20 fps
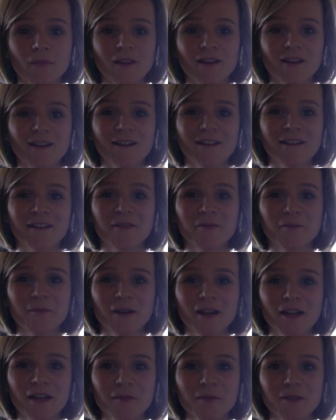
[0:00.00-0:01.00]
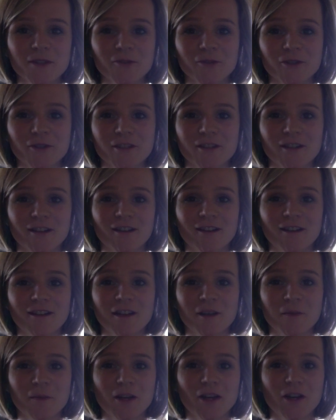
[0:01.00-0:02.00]
Hi, my name's Laura Tucker and
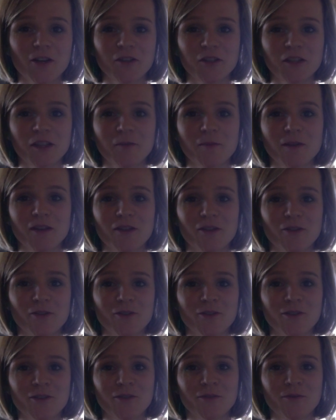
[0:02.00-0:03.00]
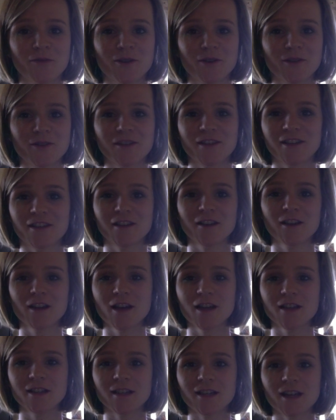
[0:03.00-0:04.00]
I'm currently in my third year of nursing.
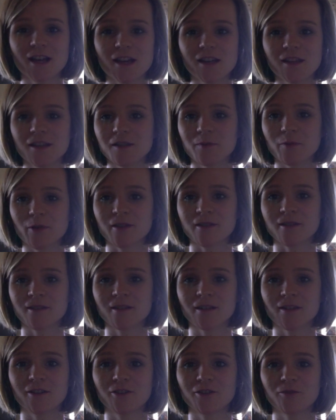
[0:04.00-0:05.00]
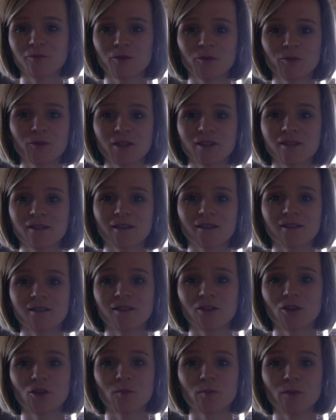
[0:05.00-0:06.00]
Today in this presentation we will discuss
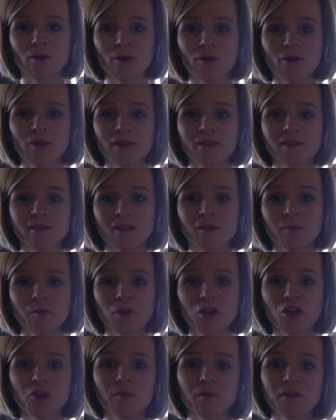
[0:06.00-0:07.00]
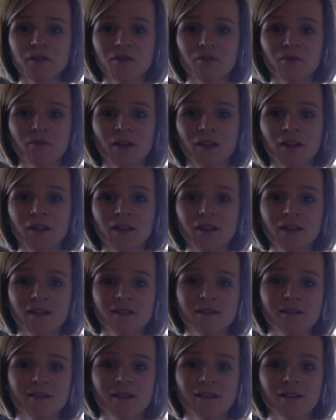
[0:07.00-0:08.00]
the components and purpose of valid
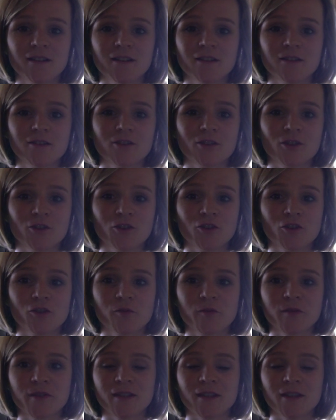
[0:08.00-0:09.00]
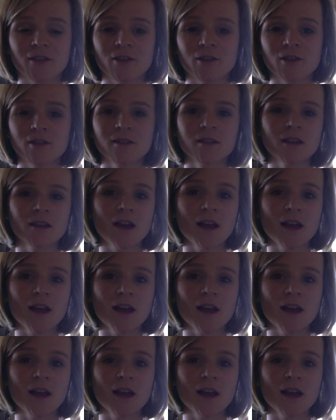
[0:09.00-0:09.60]
consent in surgical procedures,